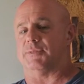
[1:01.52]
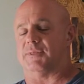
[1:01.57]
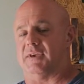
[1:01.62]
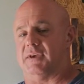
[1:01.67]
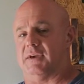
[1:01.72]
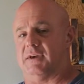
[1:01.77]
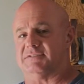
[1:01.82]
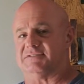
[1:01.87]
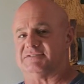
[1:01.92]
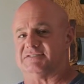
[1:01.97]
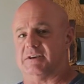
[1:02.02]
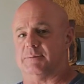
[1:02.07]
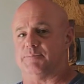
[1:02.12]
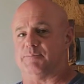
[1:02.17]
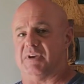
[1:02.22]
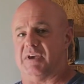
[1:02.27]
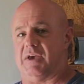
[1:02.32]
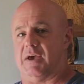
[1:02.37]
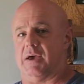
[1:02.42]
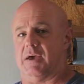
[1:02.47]
the
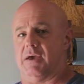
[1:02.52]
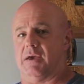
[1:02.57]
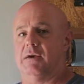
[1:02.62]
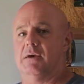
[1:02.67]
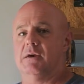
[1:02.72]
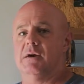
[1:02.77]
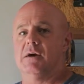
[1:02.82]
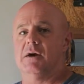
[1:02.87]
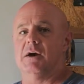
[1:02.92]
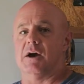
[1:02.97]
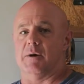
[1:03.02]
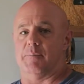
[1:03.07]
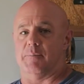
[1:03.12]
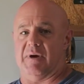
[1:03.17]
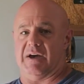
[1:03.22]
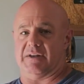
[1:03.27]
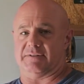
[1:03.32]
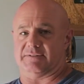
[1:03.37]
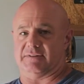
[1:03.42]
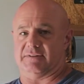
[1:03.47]
CPA
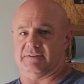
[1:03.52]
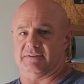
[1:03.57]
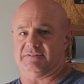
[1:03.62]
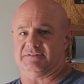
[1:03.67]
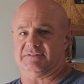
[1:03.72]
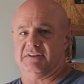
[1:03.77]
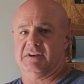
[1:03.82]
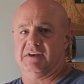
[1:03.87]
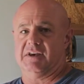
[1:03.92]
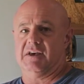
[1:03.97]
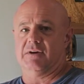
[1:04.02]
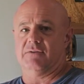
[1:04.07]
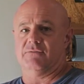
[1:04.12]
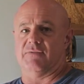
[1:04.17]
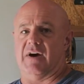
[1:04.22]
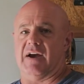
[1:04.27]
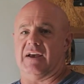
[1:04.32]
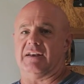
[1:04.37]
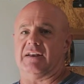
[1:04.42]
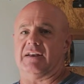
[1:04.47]
about this,
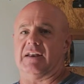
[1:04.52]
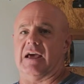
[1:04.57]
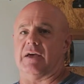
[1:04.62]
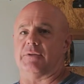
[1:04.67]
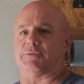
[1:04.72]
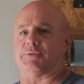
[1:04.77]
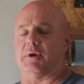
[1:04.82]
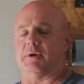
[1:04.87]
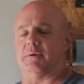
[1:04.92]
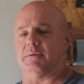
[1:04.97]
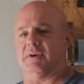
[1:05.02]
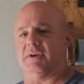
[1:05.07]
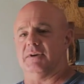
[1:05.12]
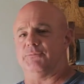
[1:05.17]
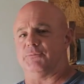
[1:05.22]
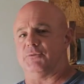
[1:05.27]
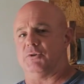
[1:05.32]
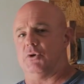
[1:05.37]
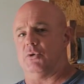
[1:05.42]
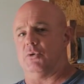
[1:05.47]
finding out that
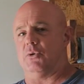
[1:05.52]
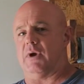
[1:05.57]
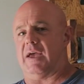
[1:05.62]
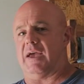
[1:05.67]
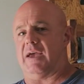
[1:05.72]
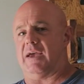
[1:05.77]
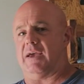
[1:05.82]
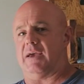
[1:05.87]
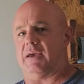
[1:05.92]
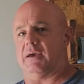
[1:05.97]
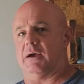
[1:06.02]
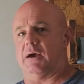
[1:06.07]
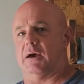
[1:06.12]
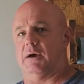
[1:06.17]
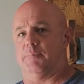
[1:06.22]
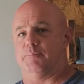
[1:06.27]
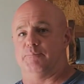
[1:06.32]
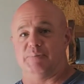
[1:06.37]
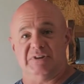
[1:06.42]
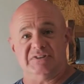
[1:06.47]
if you're a
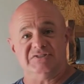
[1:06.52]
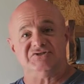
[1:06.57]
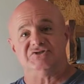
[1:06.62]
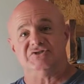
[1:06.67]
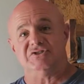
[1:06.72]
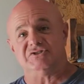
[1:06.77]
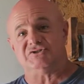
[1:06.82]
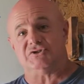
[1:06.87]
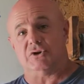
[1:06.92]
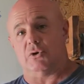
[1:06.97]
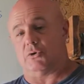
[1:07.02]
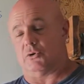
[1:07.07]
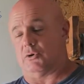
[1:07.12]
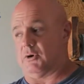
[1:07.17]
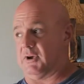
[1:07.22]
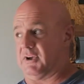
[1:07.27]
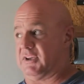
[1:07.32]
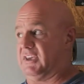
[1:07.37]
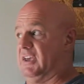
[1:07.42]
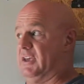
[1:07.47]
business owner,
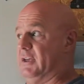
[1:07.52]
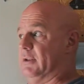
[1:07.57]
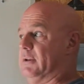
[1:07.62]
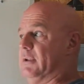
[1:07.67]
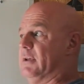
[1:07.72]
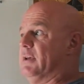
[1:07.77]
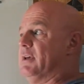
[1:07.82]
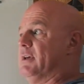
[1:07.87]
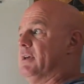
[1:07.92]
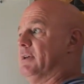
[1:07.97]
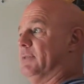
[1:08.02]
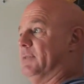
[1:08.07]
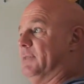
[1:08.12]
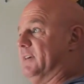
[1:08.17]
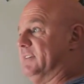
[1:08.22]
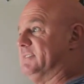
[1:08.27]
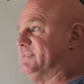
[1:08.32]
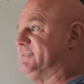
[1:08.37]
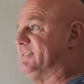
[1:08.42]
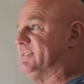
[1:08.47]
again,
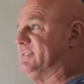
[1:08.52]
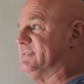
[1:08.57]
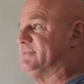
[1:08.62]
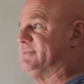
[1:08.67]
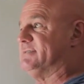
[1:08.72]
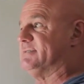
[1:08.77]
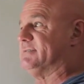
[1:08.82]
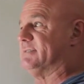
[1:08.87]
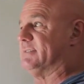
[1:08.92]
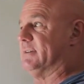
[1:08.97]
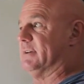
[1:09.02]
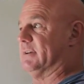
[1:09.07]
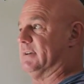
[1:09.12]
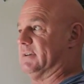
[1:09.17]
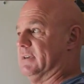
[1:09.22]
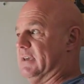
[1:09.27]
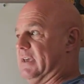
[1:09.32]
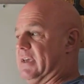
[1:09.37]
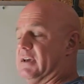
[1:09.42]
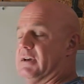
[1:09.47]
this is
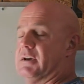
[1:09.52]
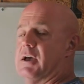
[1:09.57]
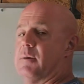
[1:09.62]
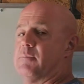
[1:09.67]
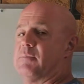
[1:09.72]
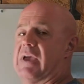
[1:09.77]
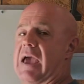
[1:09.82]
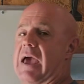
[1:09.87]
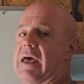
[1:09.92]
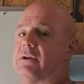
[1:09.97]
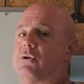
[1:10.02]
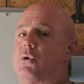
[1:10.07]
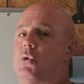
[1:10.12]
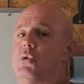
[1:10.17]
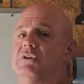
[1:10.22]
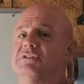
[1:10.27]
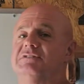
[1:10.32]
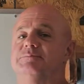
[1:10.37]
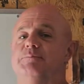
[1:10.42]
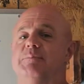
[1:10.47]
income
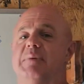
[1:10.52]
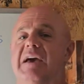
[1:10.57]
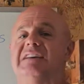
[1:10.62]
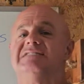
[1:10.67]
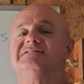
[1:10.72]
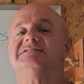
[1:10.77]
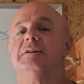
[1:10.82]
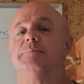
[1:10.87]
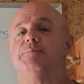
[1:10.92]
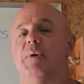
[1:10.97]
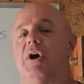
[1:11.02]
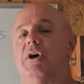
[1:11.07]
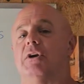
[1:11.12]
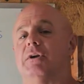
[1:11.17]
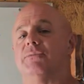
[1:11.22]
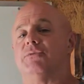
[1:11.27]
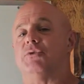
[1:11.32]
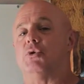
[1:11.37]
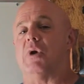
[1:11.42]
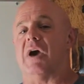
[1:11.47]
categories based upon
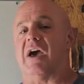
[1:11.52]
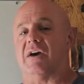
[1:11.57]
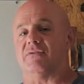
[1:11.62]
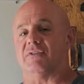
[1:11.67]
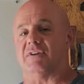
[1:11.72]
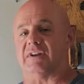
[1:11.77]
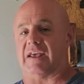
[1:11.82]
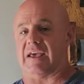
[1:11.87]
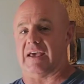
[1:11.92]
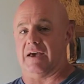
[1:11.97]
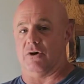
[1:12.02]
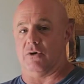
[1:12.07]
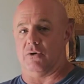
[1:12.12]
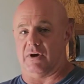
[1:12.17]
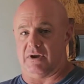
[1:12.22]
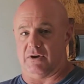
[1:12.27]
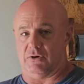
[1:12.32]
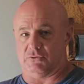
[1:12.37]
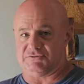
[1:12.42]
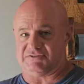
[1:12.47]
if you have an
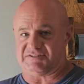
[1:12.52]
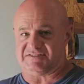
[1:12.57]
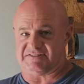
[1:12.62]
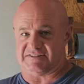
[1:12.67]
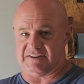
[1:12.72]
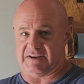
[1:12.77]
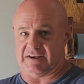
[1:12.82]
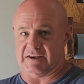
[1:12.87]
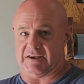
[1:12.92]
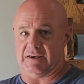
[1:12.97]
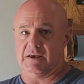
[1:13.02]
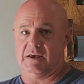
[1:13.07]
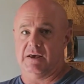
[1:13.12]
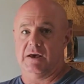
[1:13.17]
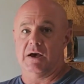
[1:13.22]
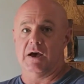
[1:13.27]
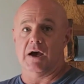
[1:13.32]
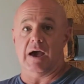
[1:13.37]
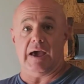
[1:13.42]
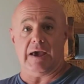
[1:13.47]
LLC,
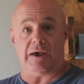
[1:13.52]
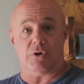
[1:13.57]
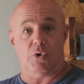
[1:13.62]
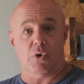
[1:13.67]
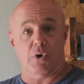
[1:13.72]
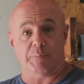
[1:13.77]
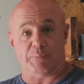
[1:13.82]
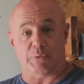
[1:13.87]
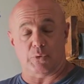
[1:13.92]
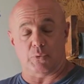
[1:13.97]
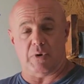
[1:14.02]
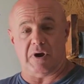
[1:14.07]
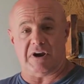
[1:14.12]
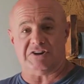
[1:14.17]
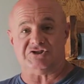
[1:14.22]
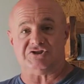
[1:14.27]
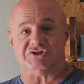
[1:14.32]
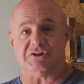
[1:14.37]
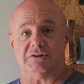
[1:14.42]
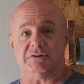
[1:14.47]
a
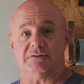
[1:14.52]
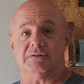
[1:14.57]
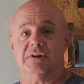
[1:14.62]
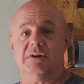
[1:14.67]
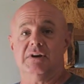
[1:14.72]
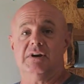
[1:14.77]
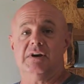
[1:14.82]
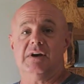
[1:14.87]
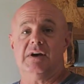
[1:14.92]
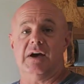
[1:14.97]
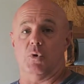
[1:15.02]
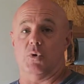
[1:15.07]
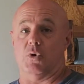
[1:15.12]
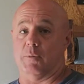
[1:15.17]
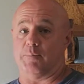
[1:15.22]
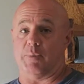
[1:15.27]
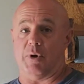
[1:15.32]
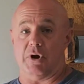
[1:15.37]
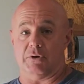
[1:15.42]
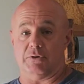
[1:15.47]
corporation, or a
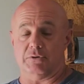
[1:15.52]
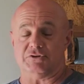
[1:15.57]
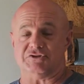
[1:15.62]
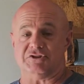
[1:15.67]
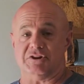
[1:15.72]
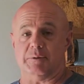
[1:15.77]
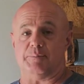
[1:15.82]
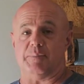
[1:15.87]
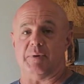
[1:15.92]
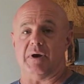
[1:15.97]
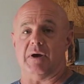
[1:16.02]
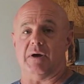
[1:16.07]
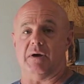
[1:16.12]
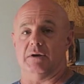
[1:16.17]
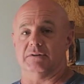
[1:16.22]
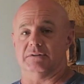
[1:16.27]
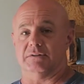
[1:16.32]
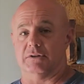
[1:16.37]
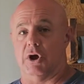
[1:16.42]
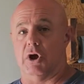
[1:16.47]
partnership
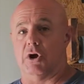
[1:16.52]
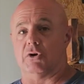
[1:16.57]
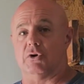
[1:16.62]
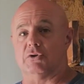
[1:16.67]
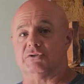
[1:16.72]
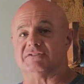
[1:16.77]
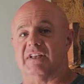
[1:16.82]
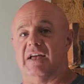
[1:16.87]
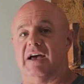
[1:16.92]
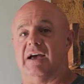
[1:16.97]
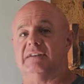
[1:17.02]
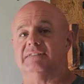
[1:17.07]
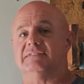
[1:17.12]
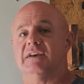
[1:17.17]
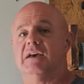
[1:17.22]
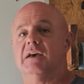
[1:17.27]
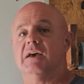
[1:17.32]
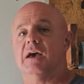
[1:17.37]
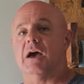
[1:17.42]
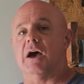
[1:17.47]
along those lines
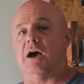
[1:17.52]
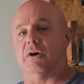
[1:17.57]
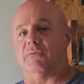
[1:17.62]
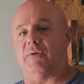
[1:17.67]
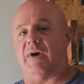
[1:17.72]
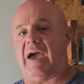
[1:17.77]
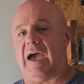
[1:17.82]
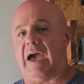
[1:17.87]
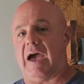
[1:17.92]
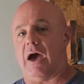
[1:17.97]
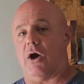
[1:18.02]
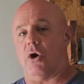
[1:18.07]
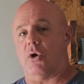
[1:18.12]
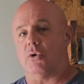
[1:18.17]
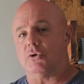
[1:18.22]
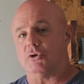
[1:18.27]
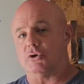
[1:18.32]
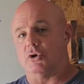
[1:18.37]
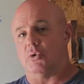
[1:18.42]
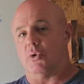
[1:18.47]
of
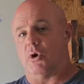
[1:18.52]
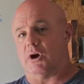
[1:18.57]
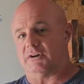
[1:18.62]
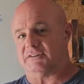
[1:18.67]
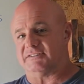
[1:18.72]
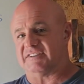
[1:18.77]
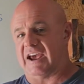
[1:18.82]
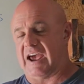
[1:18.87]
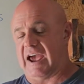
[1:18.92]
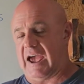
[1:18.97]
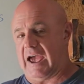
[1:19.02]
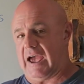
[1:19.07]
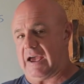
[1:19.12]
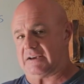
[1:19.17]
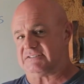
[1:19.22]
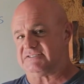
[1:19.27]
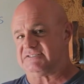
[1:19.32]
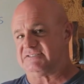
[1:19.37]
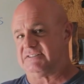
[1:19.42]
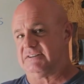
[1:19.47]
how you are
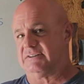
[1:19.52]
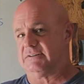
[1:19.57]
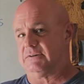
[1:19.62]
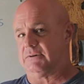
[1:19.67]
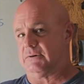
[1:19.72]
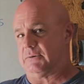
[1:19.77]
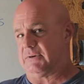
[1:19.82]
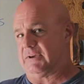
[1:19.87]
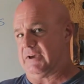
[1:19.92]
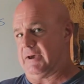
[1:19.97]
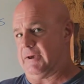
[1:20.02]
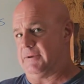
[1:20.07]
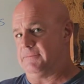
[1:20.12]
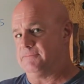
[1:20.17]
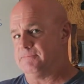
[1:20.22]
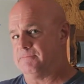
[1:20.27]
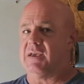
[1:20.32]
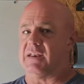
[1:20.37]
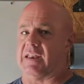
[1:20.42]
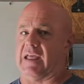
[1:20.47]
taxed, okay?
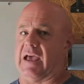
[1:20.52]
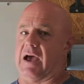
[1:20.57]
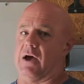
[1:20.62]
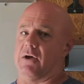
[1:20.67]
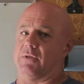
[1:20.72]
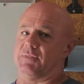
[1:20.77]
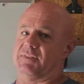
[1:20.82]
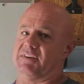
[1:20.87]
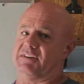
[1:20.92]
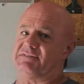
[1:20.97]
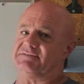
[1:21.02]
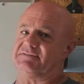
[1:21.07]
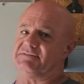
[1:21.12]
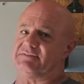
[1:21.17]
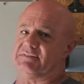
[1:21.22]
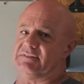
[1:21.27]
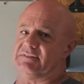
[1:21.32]
Now, this